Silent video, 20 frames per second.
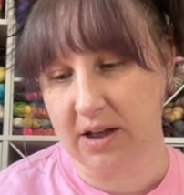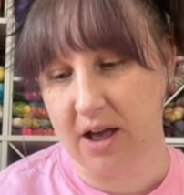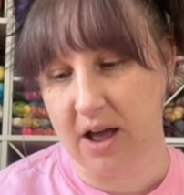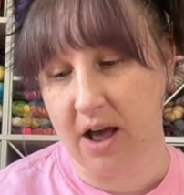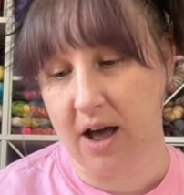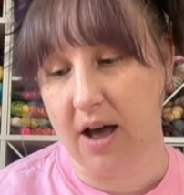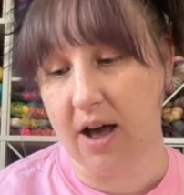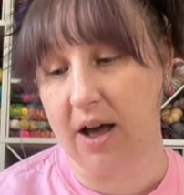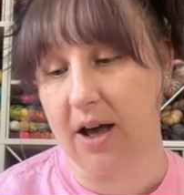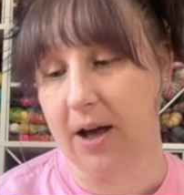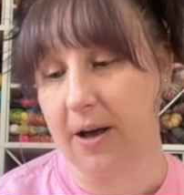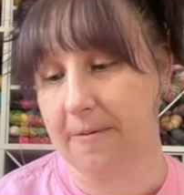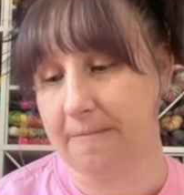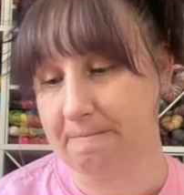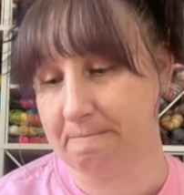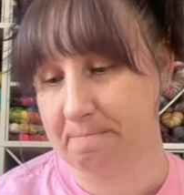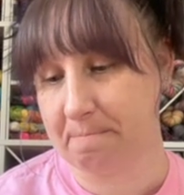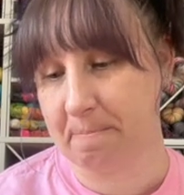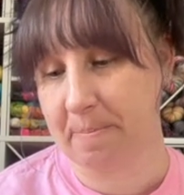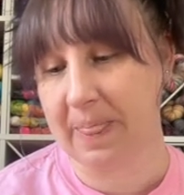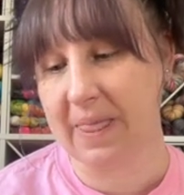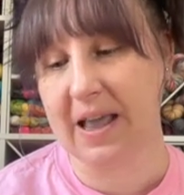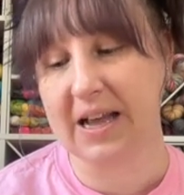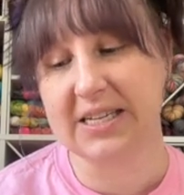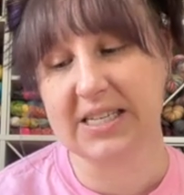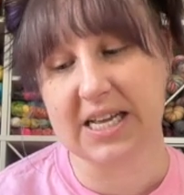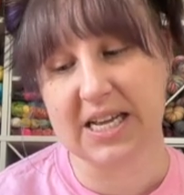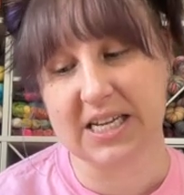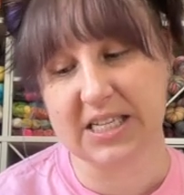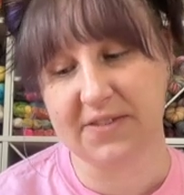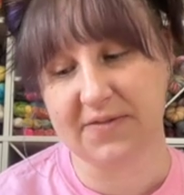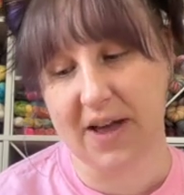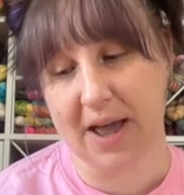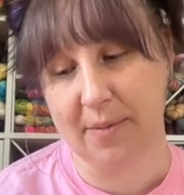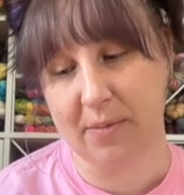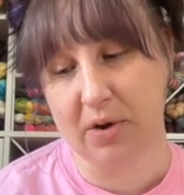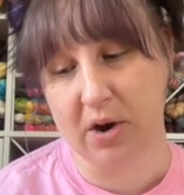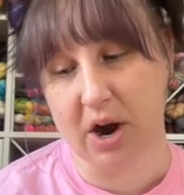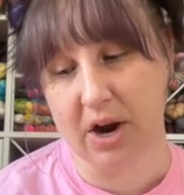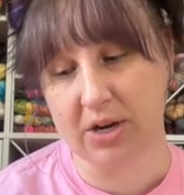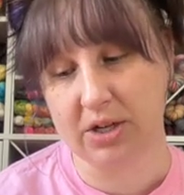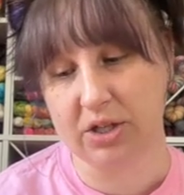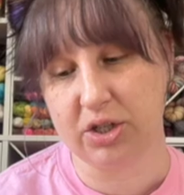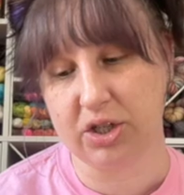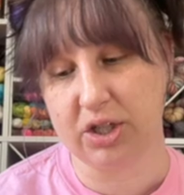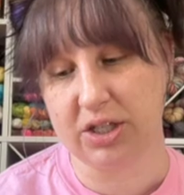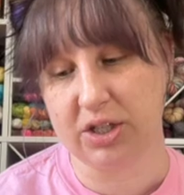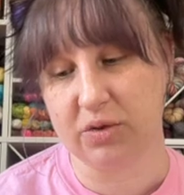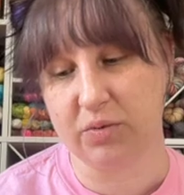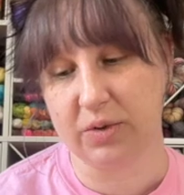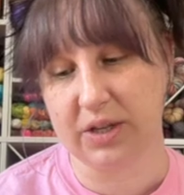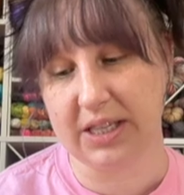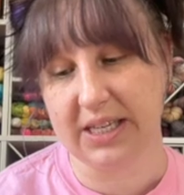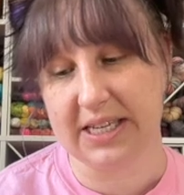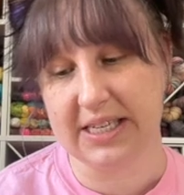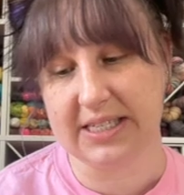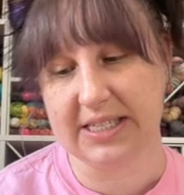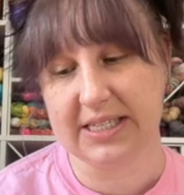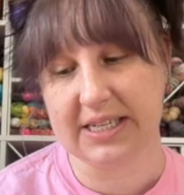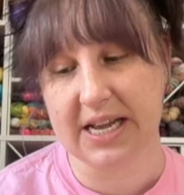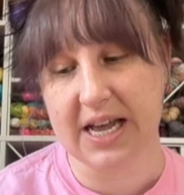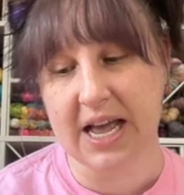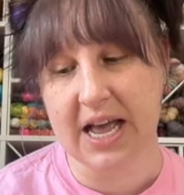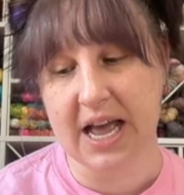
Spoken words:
Tennis Fiber Arts just released